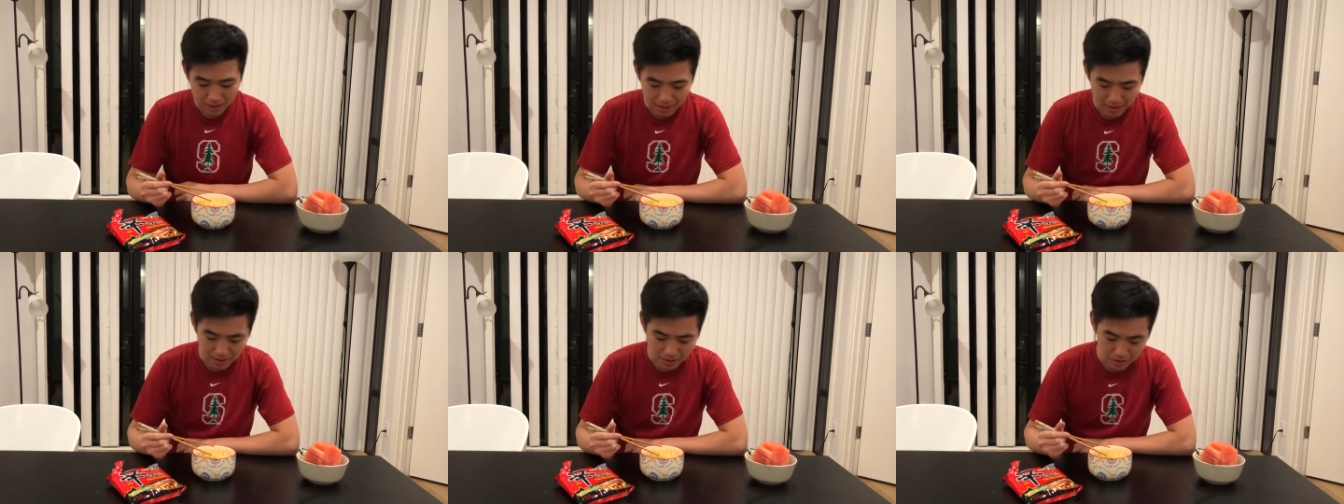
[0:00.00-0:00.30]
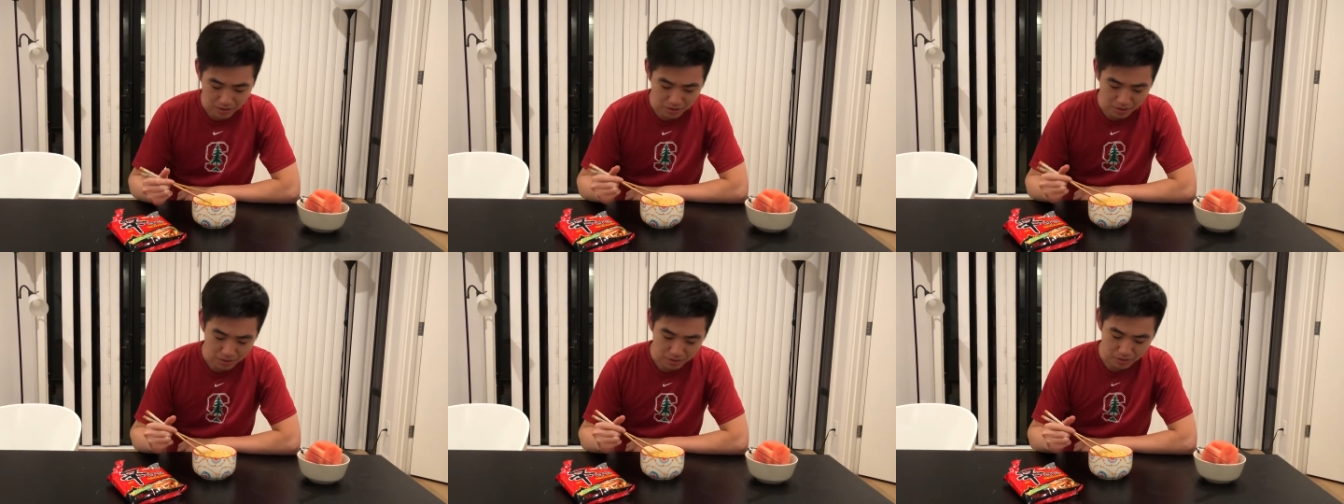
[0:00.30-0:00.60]
And
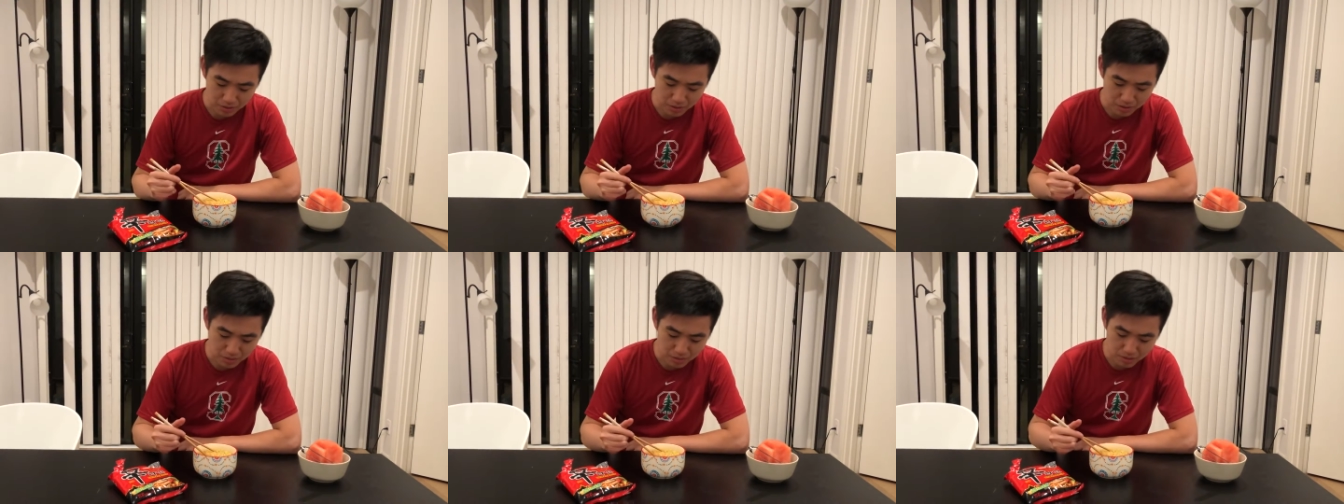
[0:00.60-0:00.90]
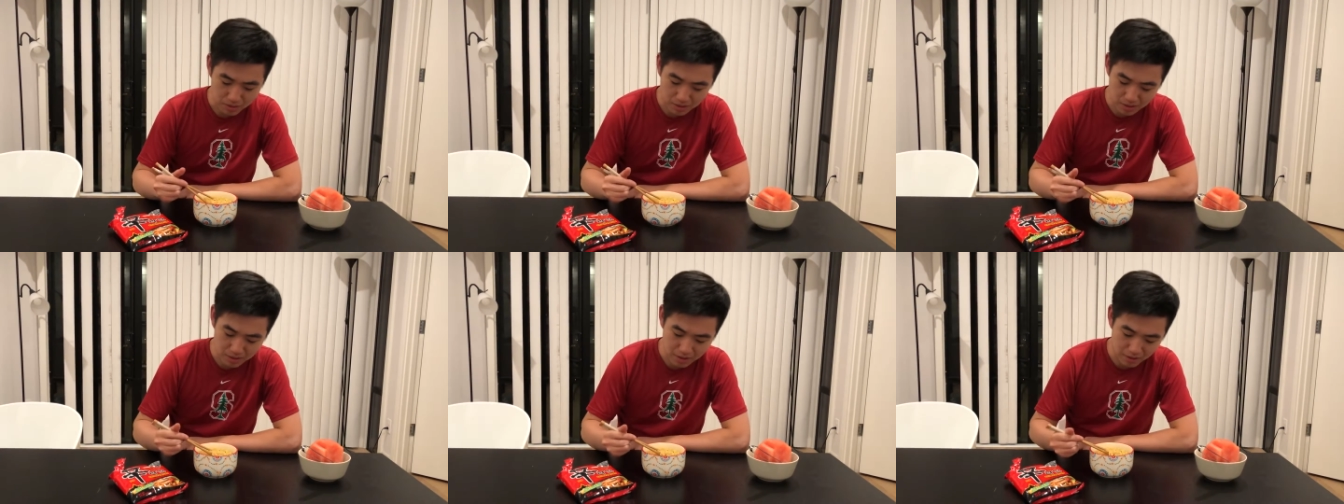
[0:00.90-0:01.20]
so don't
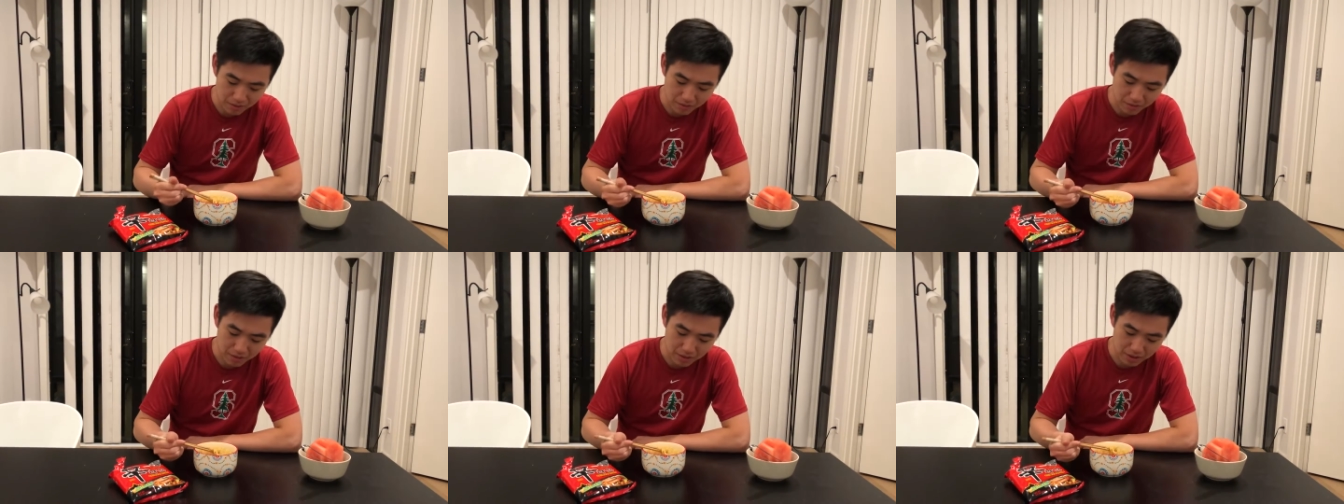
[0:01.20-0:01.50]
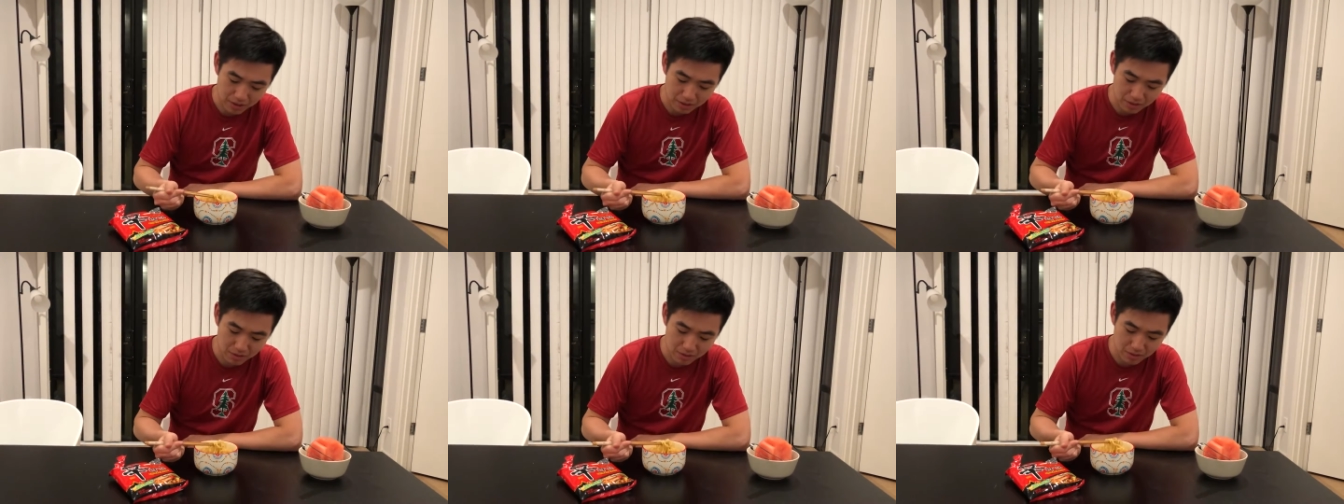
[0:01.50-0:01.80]
worry
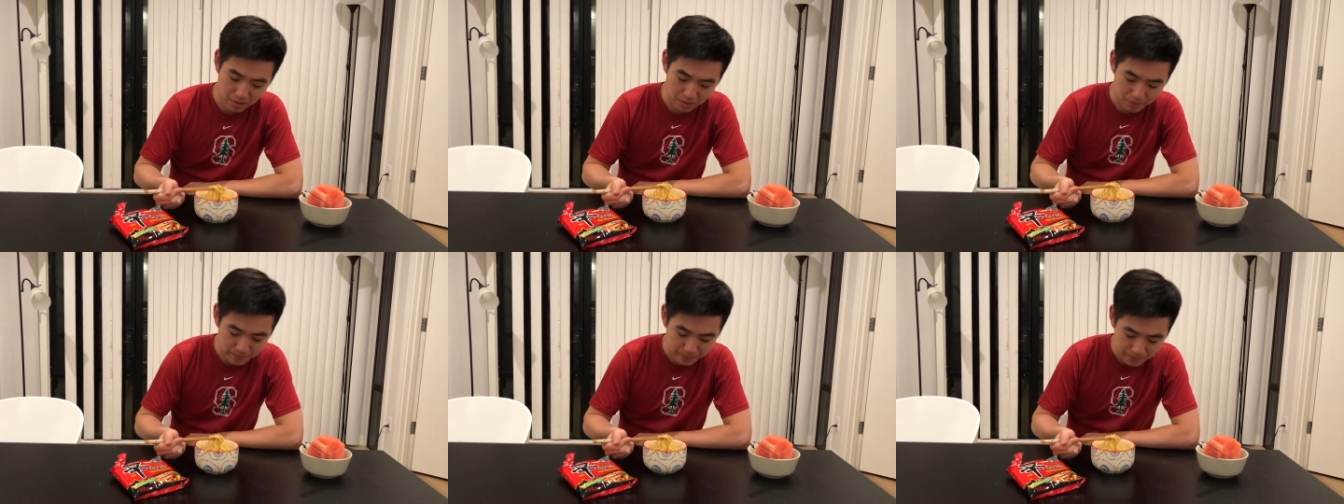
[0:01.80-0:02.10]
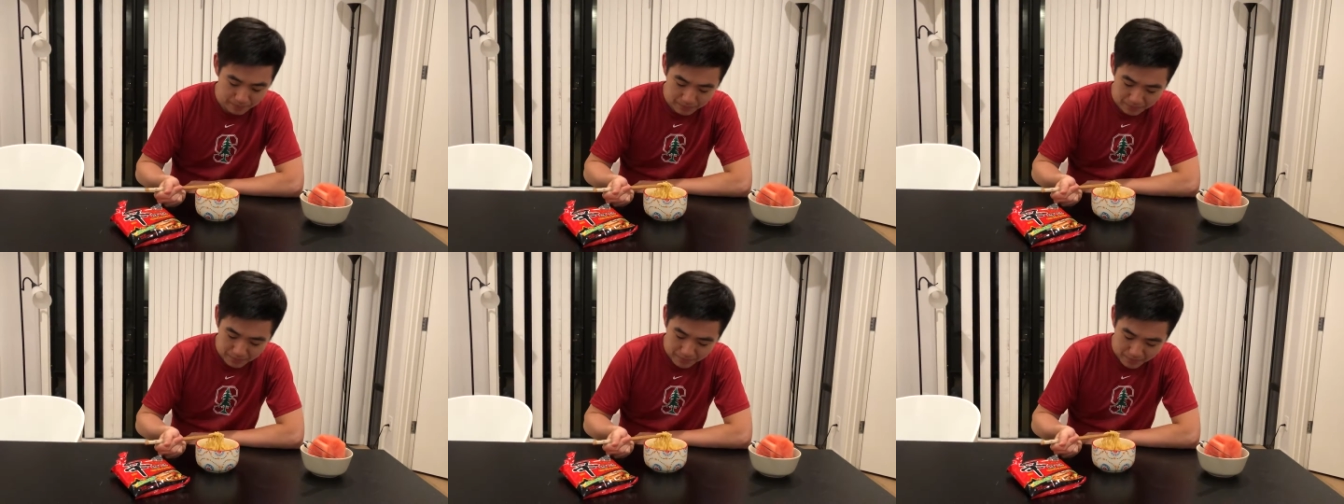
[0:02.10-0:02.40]
if
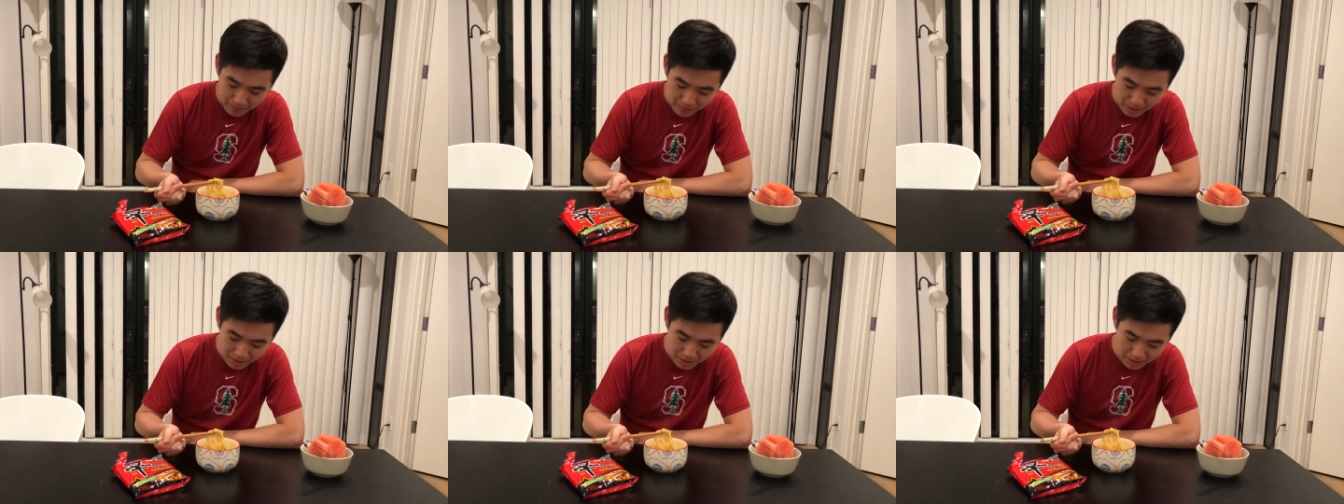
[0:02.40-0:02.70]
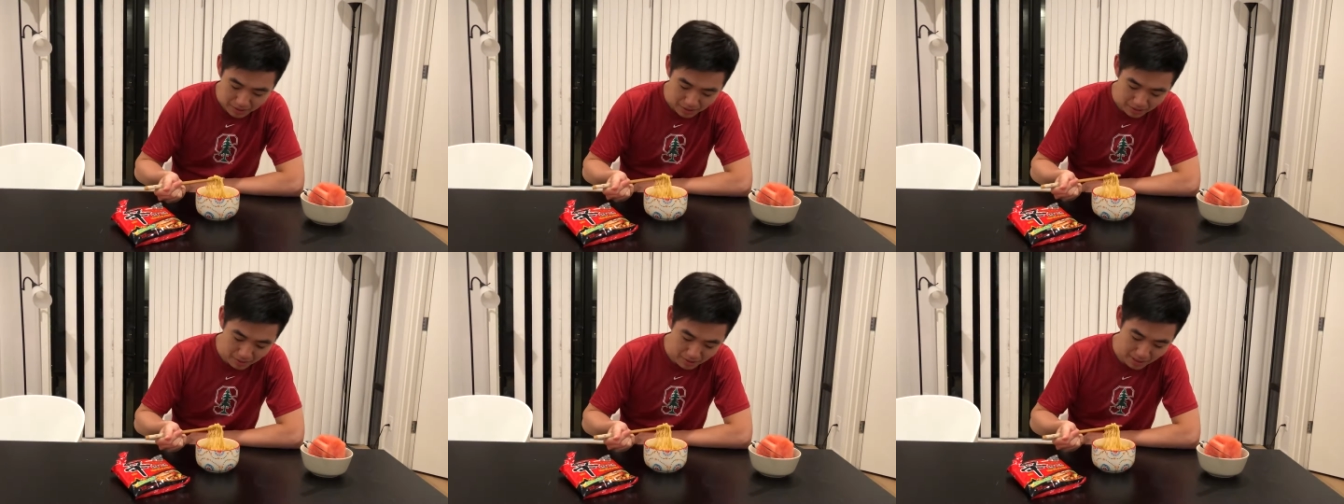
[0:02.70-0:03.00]
you